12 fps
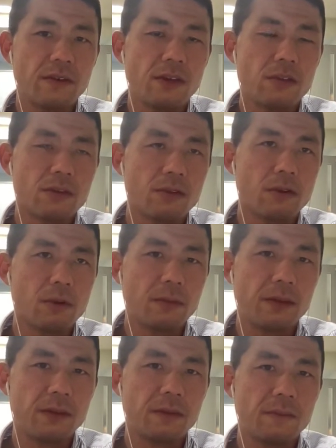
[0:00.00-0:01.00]
issue of
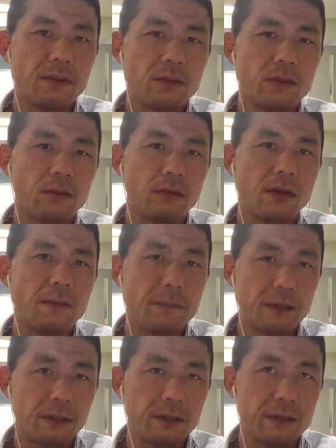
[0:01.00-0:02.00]
individual
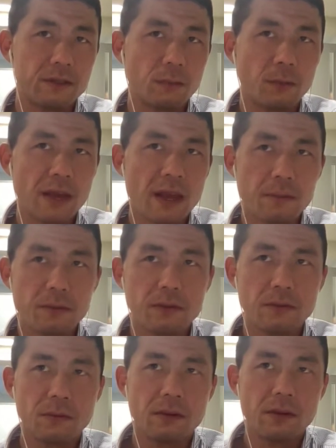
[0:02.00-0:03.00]
ability so we have
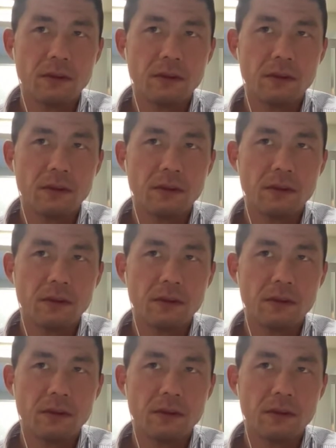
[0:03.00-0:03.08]
to